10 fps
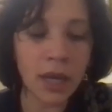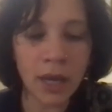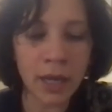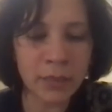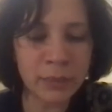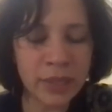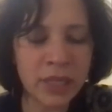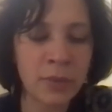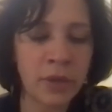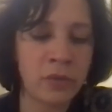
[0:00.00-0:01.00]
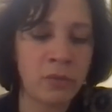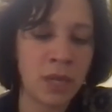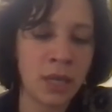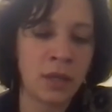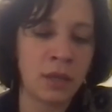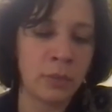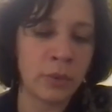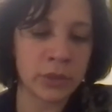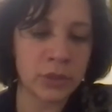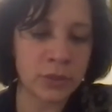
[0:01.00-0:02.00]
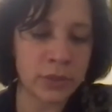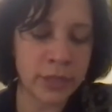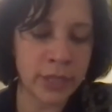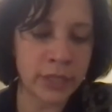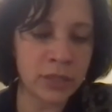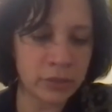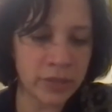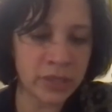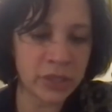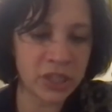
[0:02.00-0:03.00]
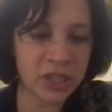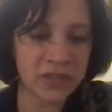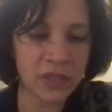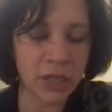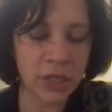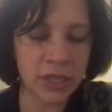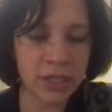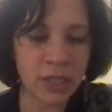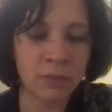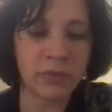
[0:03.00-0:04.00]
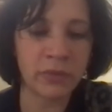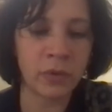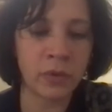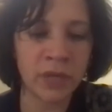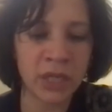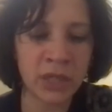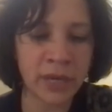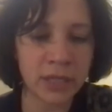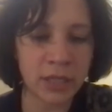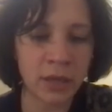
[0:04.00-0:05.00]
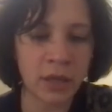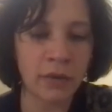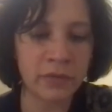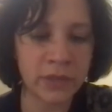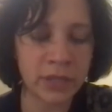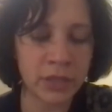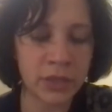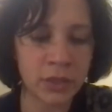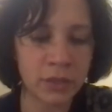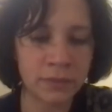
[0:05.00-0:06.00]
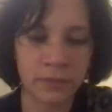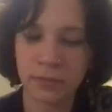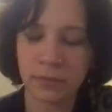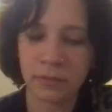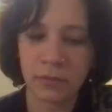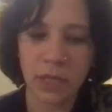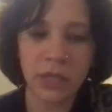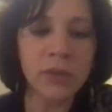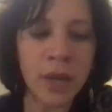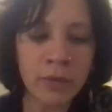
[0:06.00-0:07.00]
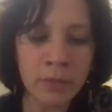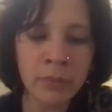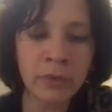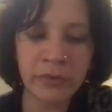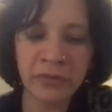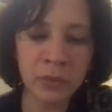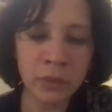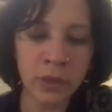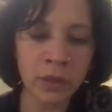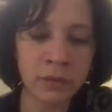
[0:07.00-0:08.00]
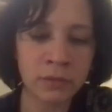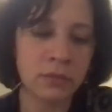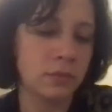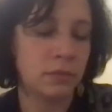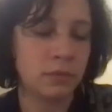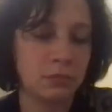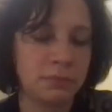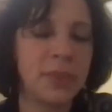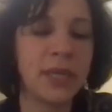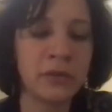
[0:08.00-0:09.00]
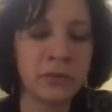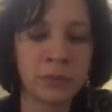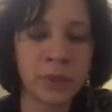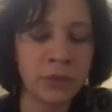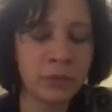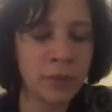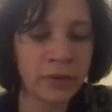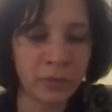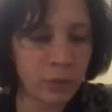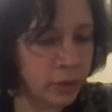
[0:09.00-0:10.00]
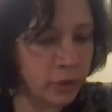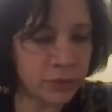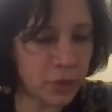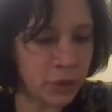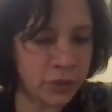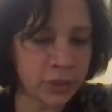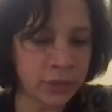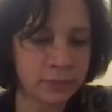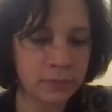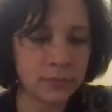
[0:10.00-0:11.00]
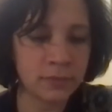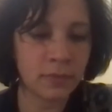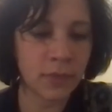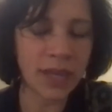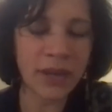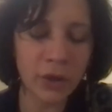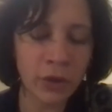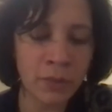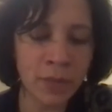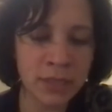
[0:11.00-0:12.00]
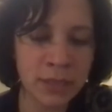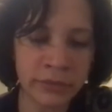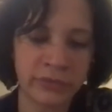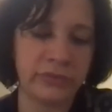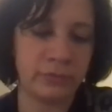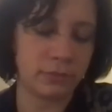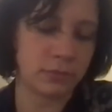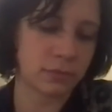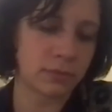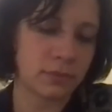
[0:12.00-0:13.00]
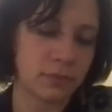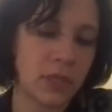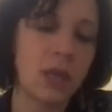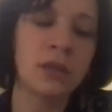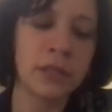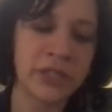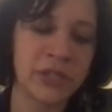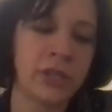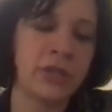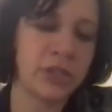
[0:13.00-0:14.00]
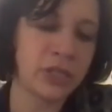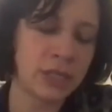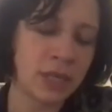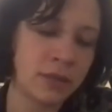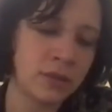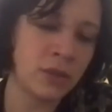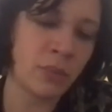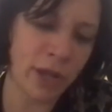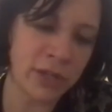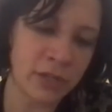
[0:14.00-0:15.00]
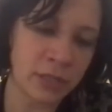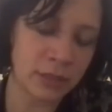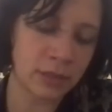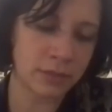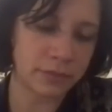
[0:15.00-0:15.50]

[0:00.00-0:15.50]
I complain about the man in the bookstore, and Teresa shifts in her seat before redirecting the conversation. Do I remember the phone call? My overblown metaphorical nausea? Had I heard myself? Alysia, she says, you're prejudiced.